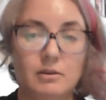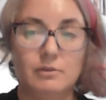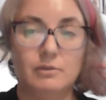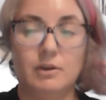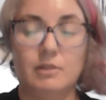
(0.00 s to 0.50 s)

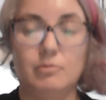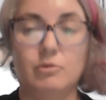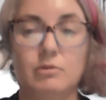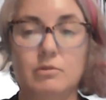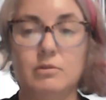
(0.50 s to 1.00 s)

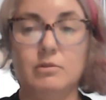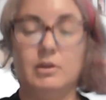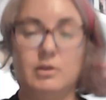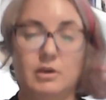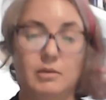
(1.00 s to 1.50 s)
available on
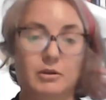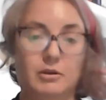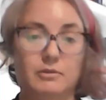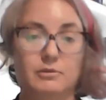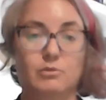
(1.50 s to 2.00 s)
the Apple
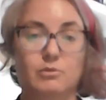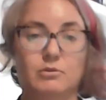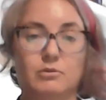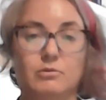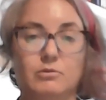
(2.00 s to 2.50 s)
Store
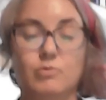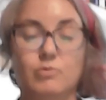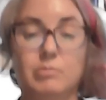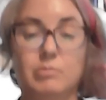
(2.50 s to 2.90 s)
or Google